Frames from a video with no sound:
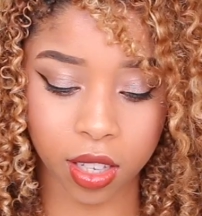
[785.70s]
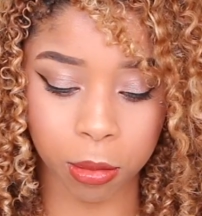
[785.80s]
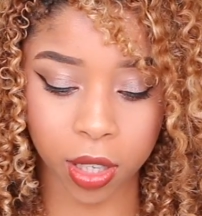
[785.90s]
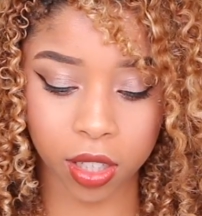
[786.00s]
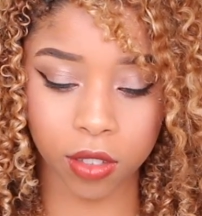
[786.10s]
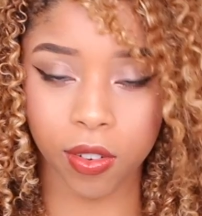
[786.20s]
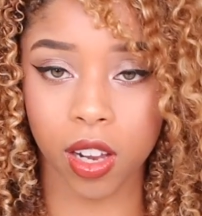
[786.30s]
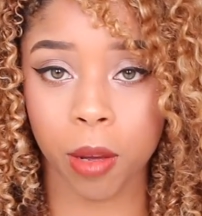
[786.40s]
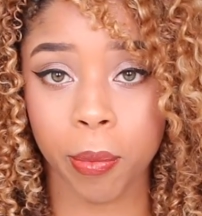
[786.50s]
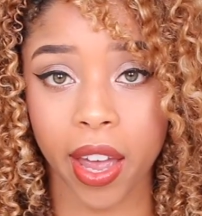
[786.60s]
subject
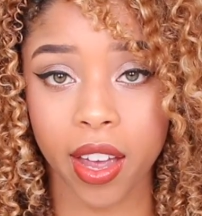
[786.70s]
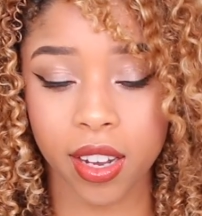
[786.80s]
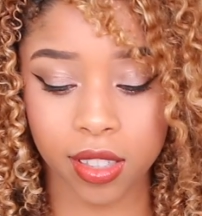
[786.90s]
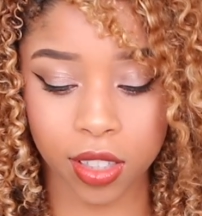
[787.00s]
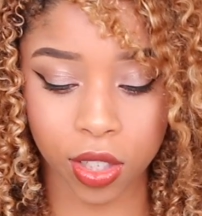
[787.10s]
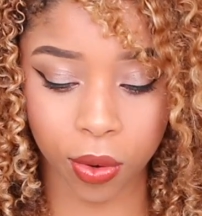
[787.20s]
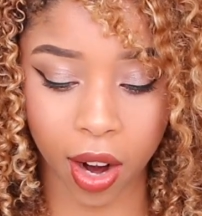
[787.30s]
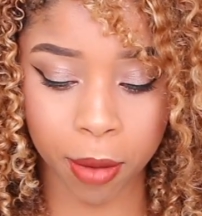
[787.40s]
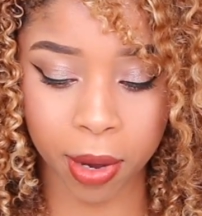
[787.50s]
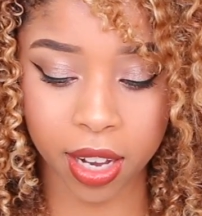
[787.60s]
develop, and
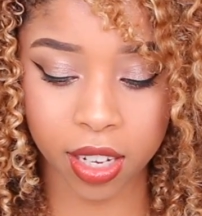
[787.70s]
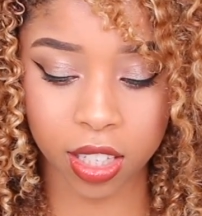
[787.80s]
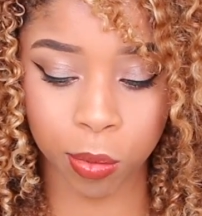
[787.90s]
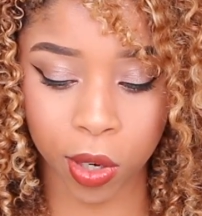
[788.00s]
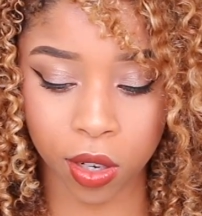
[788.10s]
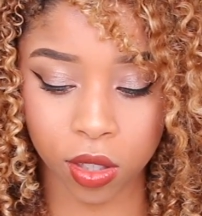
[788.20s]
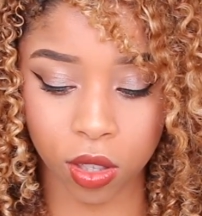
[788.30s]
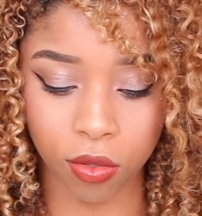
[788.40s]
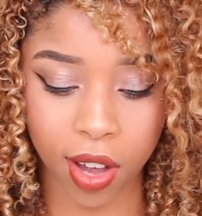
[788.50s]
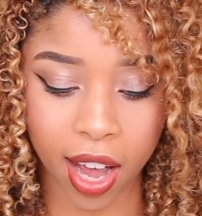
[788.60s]
describe any experience
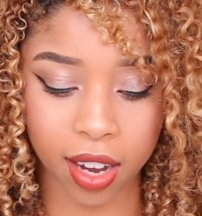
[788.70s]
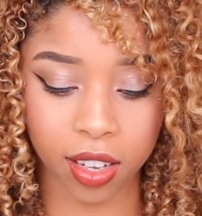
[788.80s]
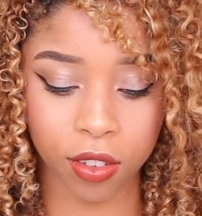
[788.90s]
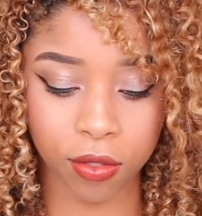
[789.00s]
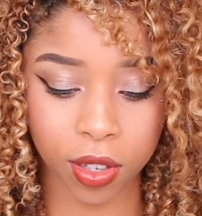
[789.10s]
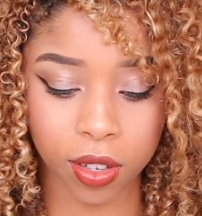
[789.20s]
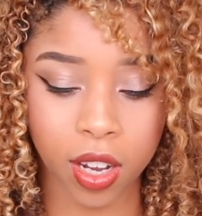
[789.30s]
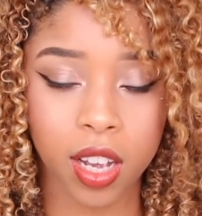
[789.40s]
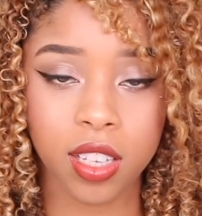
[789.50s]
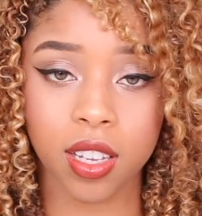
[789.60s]
you've had in the field,
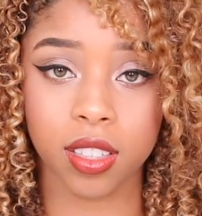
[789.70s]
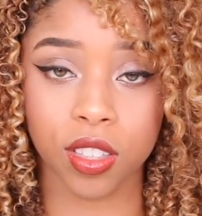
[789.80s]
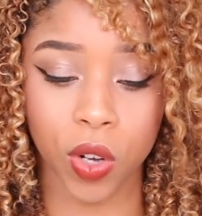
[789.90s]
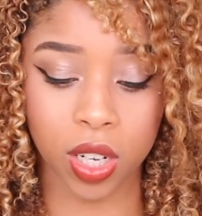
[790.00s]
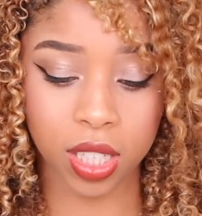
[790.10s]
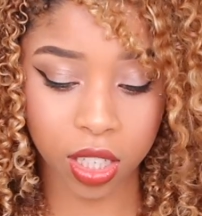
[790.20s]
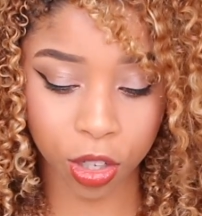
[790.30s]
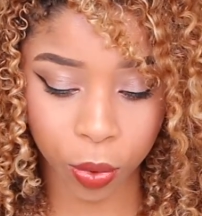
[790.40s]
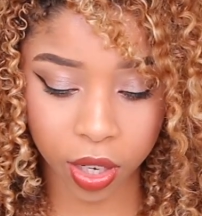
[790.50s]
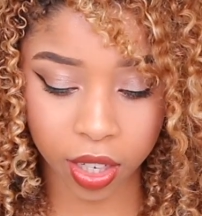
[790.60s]
such as
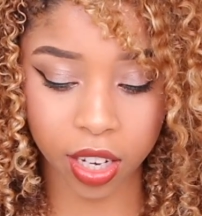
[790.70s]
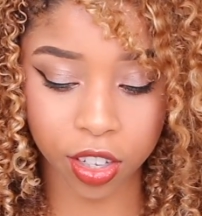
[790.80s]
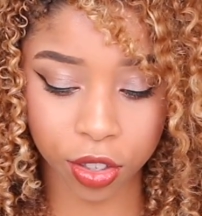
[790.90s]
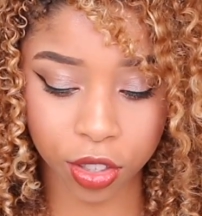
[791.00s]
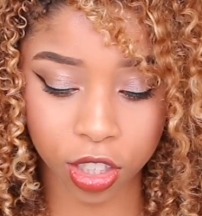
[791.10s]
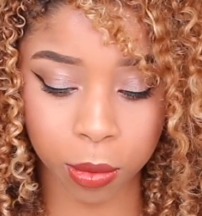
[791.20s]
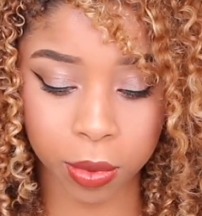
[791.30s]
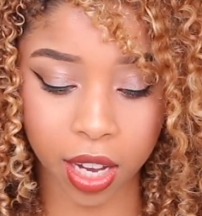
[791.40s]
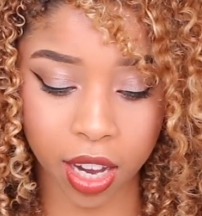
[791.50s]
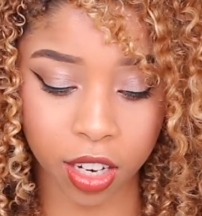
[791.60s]
volunteer work,
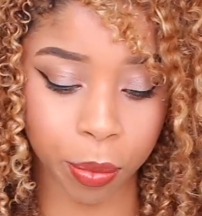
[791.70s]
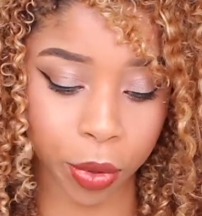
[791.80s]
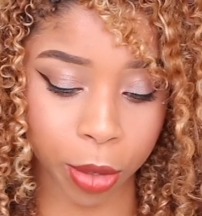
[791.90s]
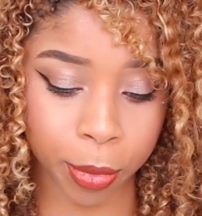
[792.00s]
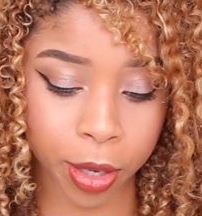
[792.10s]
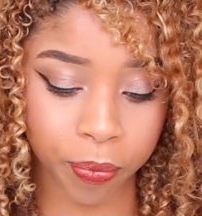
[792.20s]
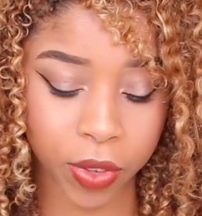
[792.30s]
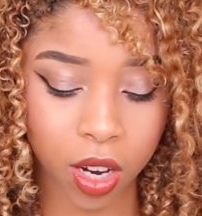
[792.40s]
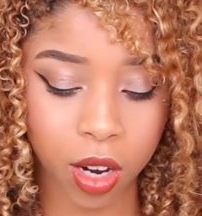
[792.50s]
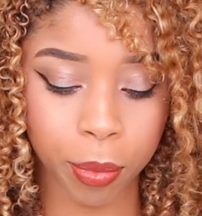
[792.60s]
internships, and employment,
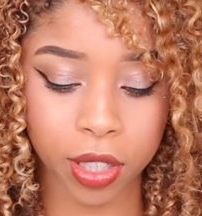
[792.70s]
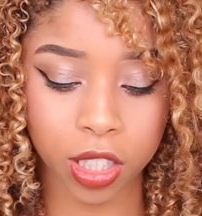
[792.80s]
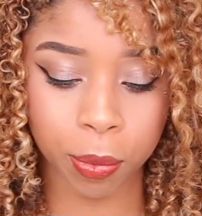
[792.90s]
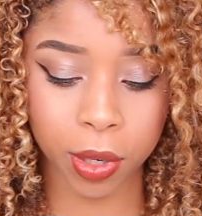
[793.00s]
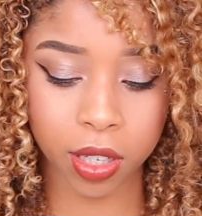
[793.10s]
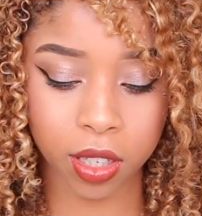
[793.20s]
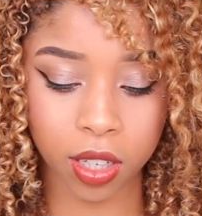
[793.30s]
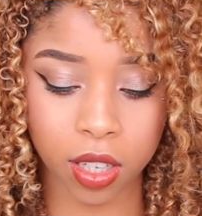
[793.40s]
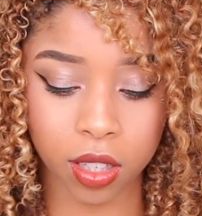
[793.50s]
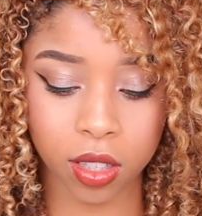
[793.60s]
participation
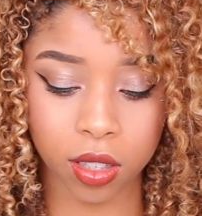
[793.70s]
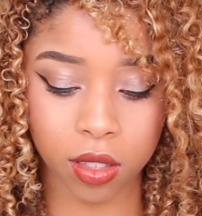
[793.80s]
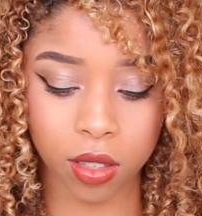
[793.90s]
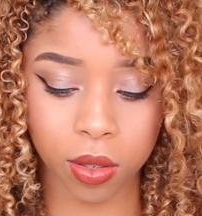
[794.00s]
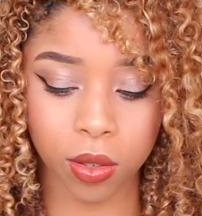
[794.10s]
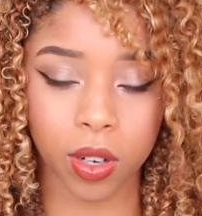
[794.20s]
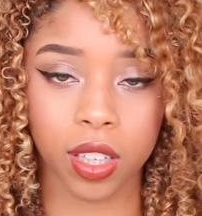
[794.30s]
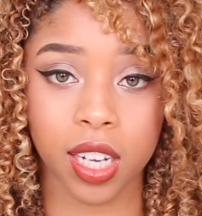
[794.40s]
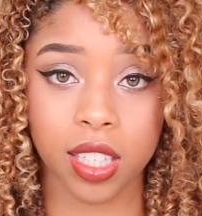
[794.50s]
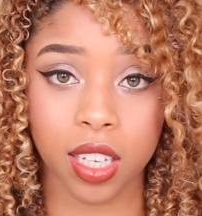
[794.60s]
in student
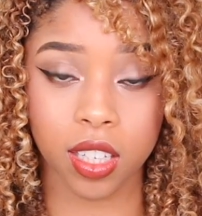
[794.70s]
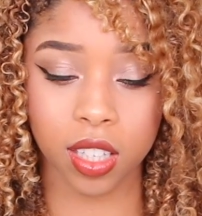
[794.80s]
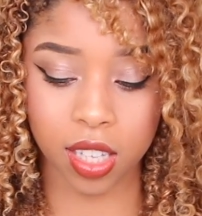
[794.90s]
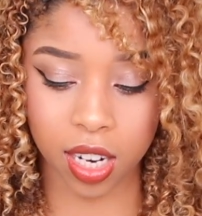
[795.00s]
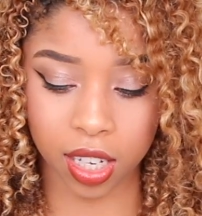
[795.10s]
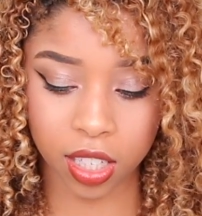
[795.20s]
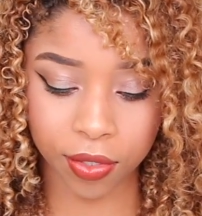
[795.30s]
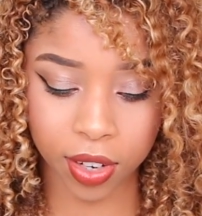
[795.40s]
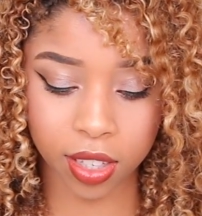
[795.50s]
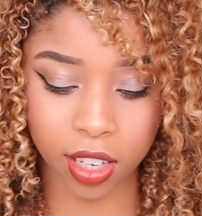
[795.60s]
organizations and
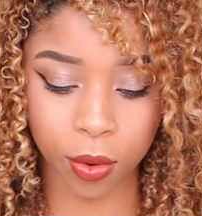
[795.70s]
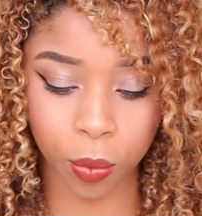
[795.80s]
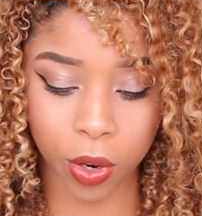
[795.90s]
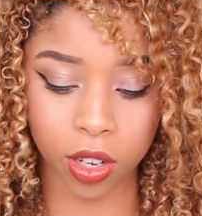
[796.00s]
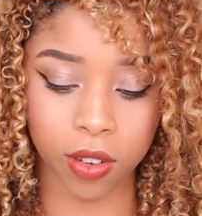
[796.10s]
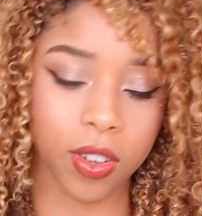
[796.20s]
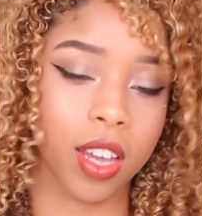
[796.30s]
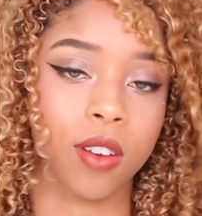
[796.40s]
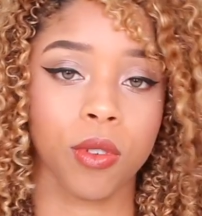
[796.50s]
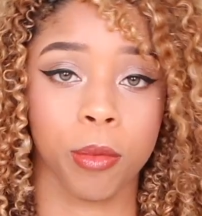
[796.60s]
activities, and what you have
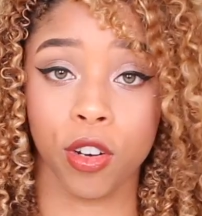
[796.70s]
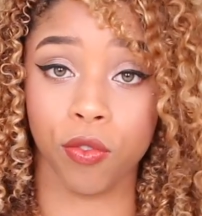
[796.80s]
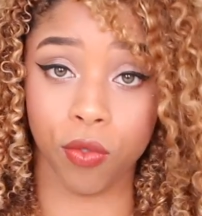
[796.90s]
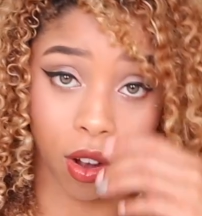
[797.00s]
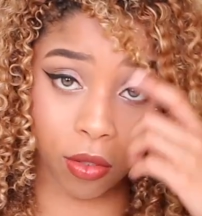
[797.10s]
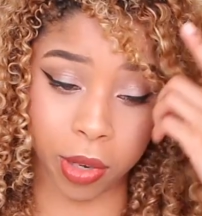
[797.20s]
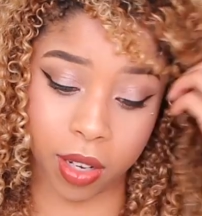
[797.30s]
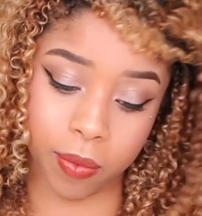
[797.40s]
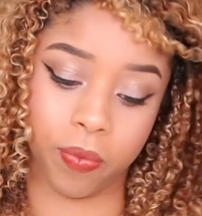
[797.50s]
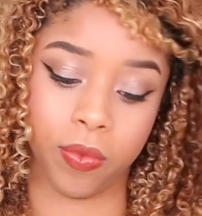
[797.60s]
gained from your involvement.